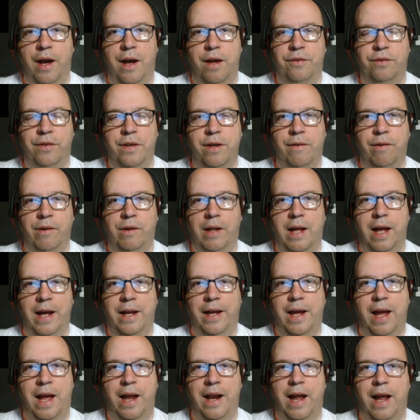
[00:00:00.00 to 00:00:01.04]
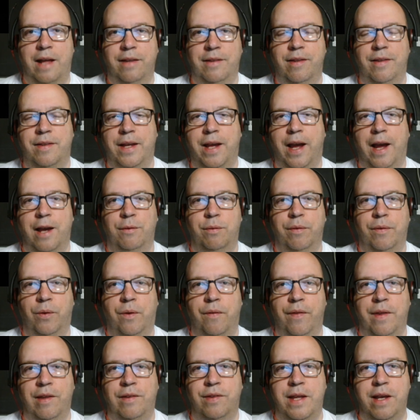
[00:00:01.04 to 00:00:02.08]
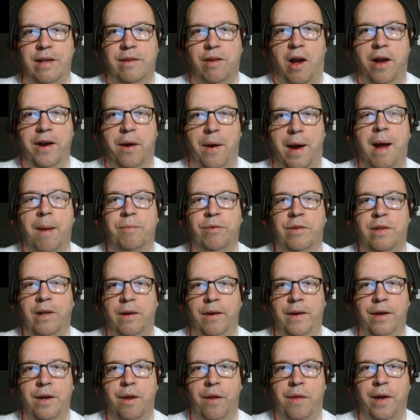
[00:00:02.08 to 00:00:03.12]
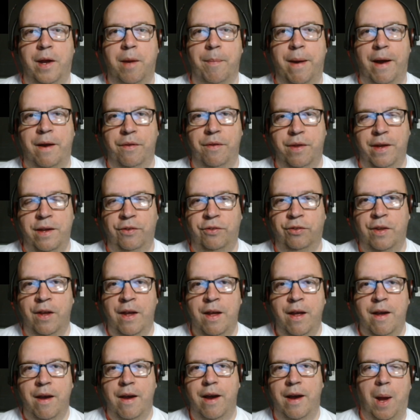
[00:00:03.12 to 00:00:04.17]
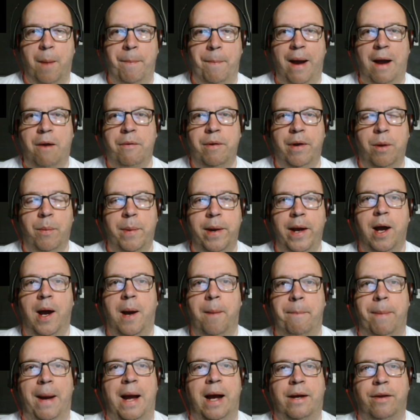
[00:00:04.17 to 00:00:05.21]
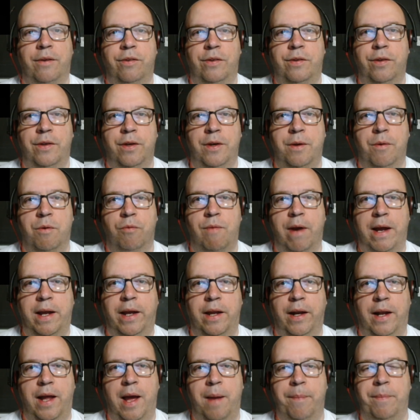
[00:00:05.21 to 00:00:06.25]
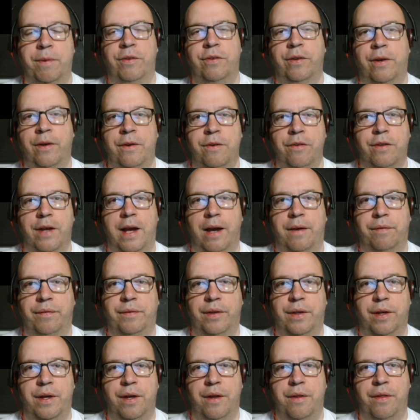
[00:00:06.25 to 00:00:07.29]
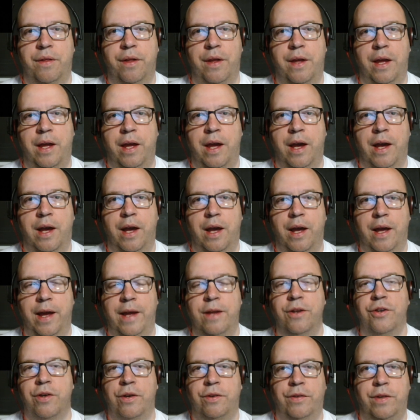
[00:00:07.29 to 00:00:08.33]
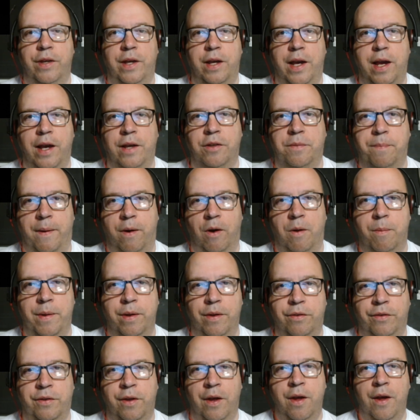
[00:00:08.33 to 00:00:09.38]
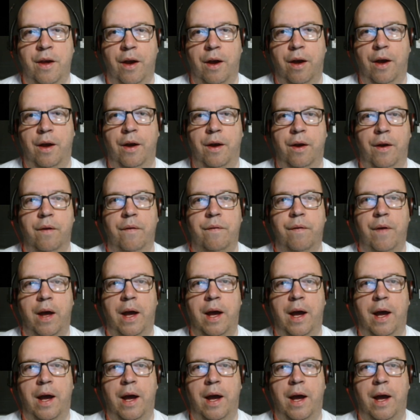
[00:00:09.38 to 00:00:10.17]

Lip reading: serial. Again, as is the case with all of these things, I know absolutely nothing about this. Apparently we are back to regular episodes after the interesting experiment of